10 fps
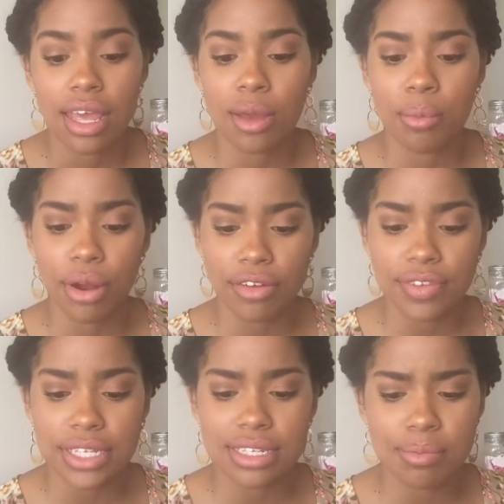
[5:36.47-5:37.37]

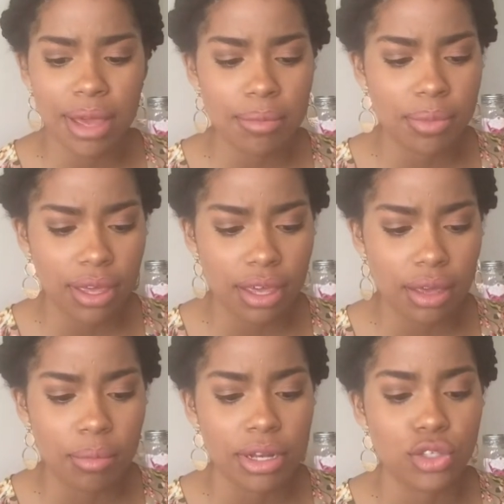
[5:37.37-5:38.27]
Imperfect it may
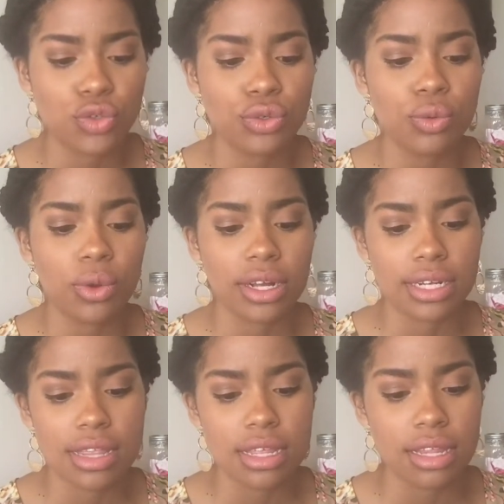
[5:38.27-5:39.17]
be, but a true work
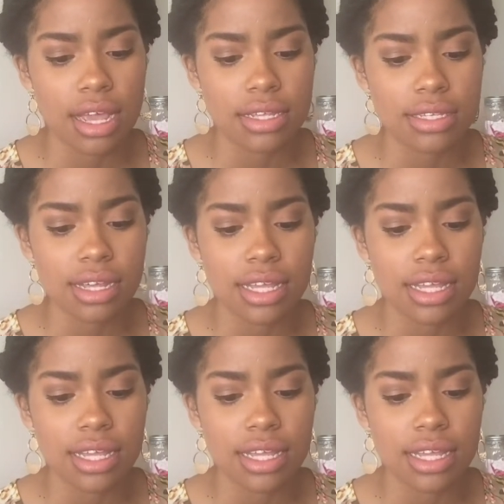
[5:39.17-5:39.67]
nonetheless,